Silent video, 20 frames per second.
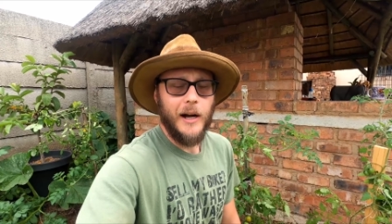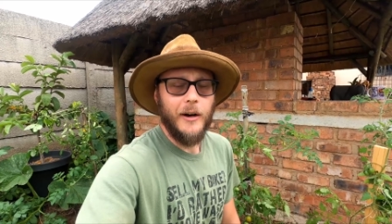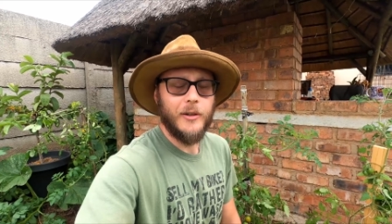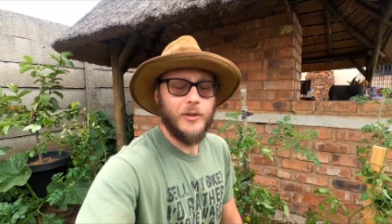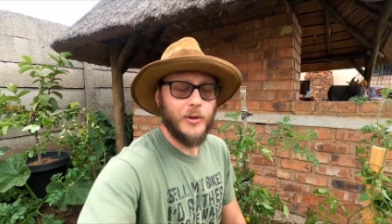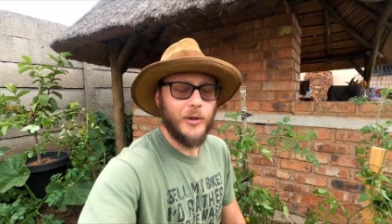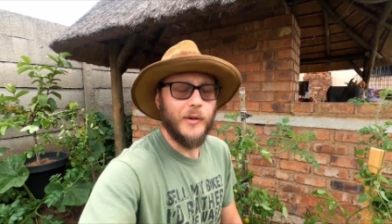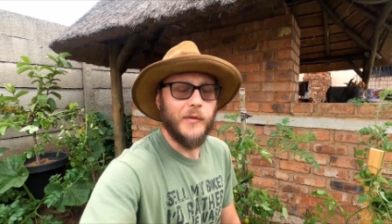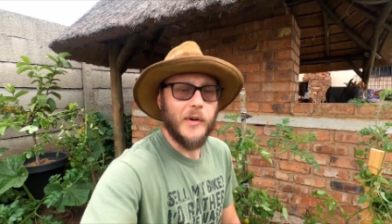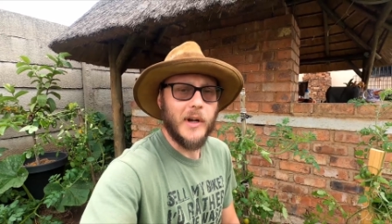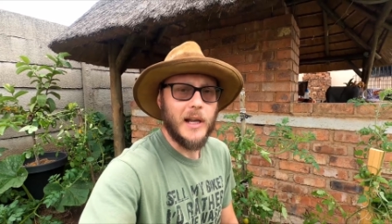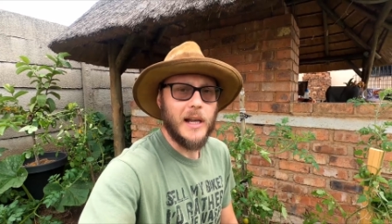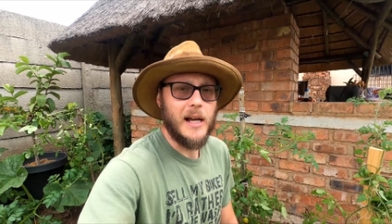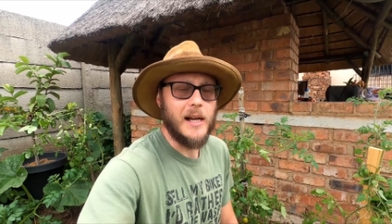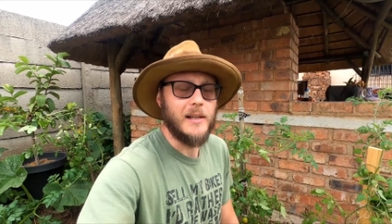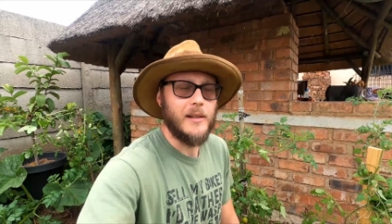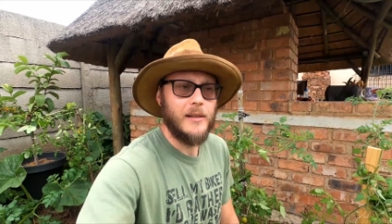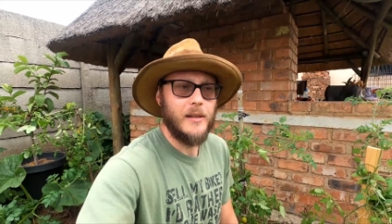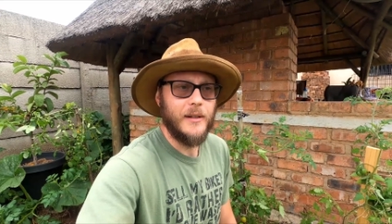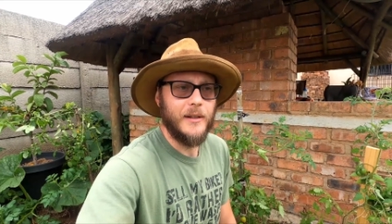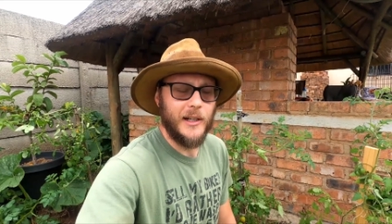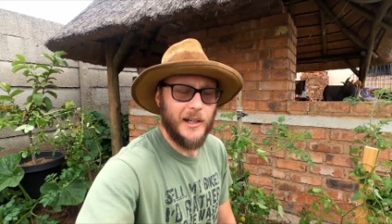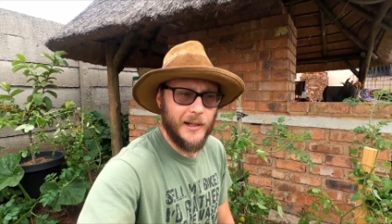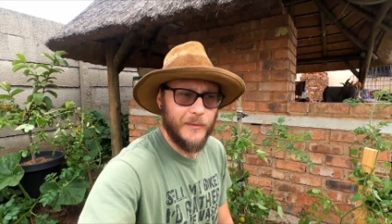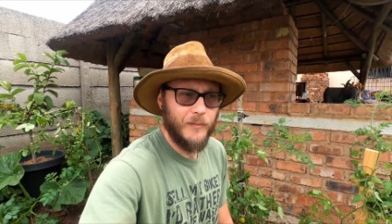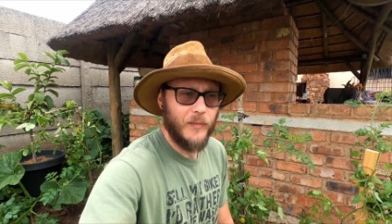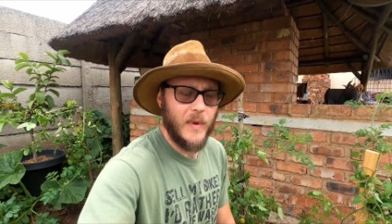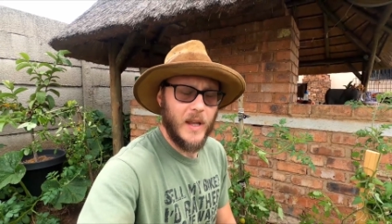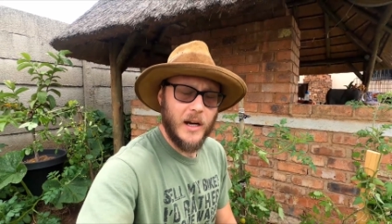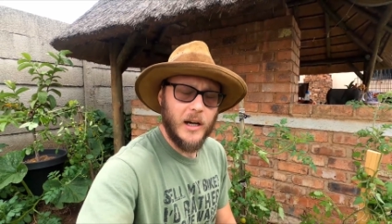I sort of realized,
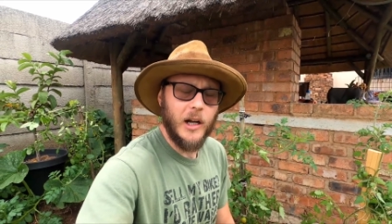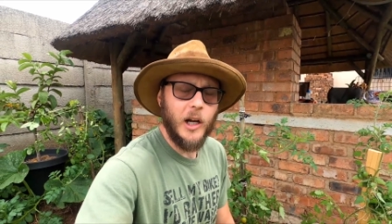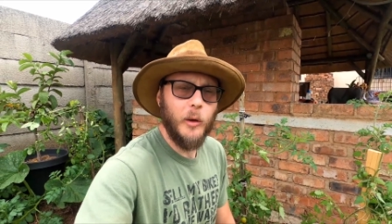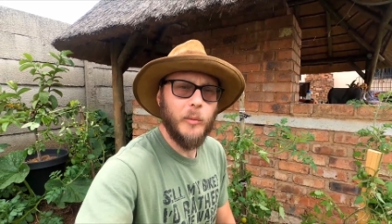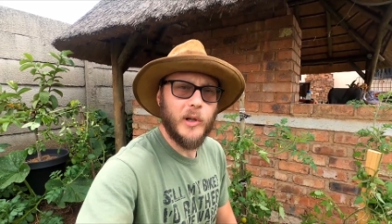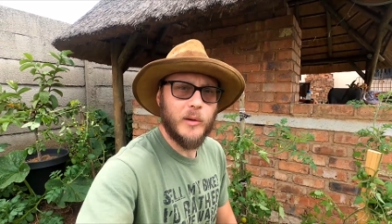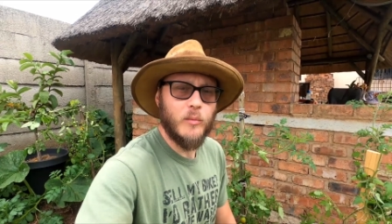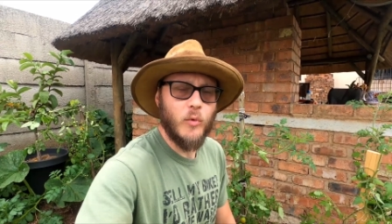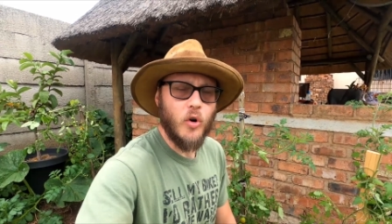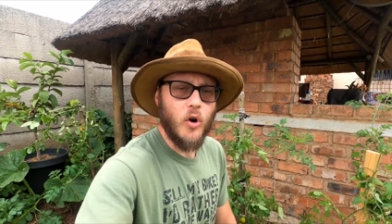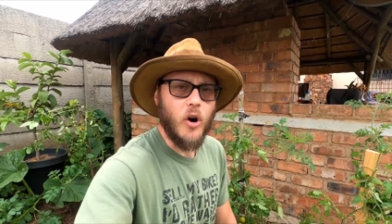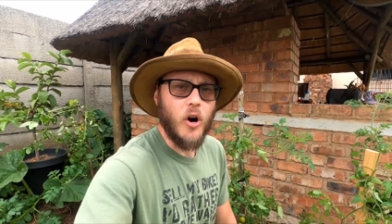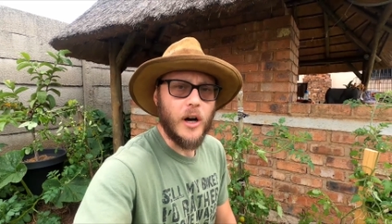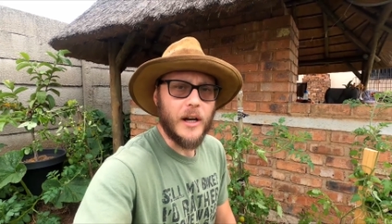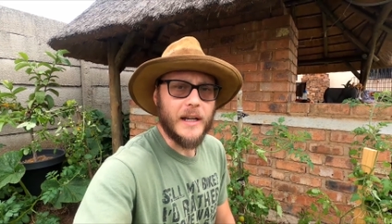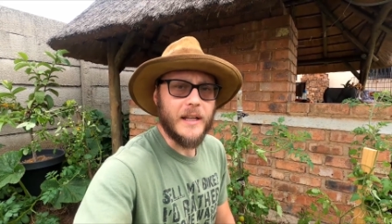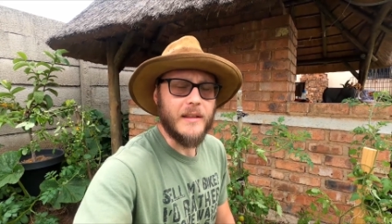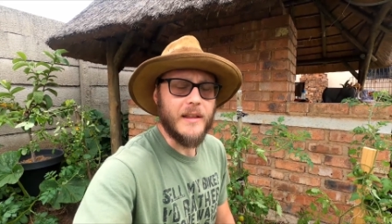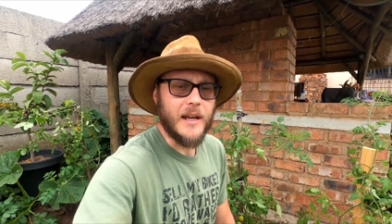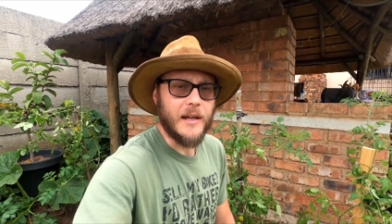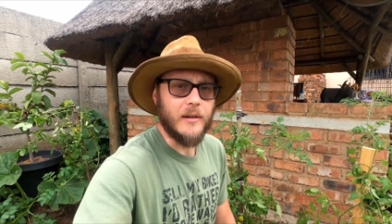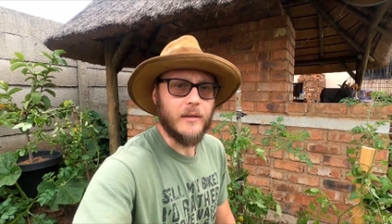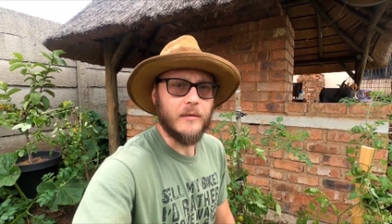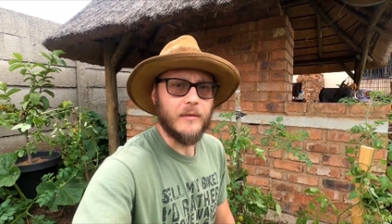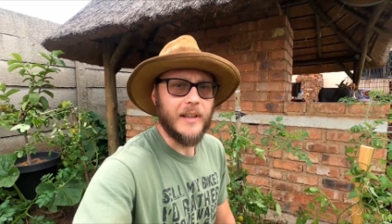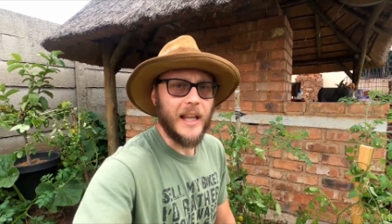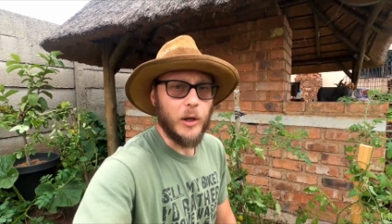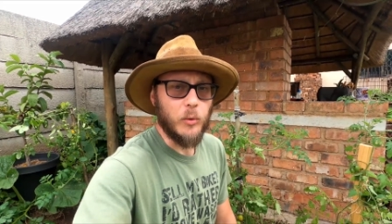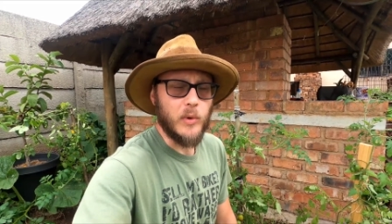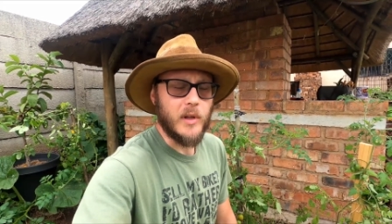they're a little bit more hardy
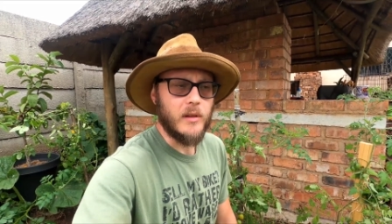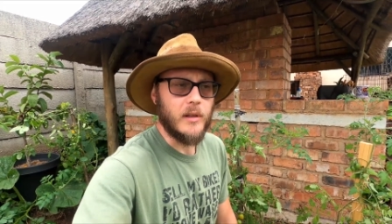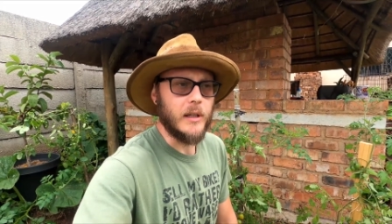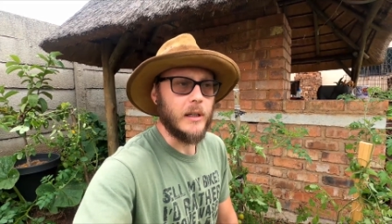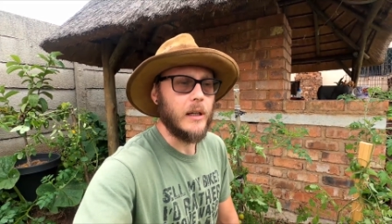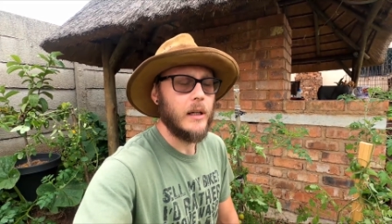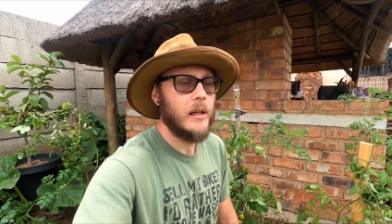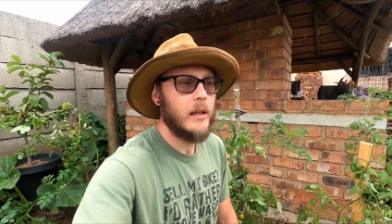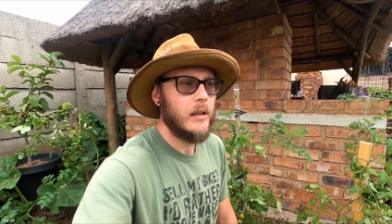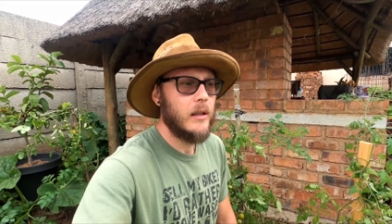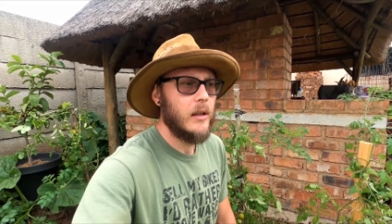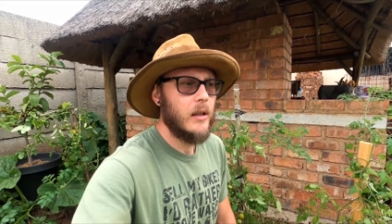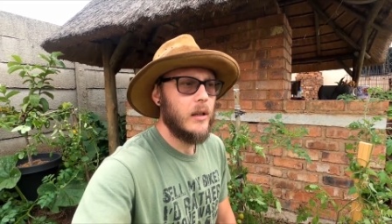than we think.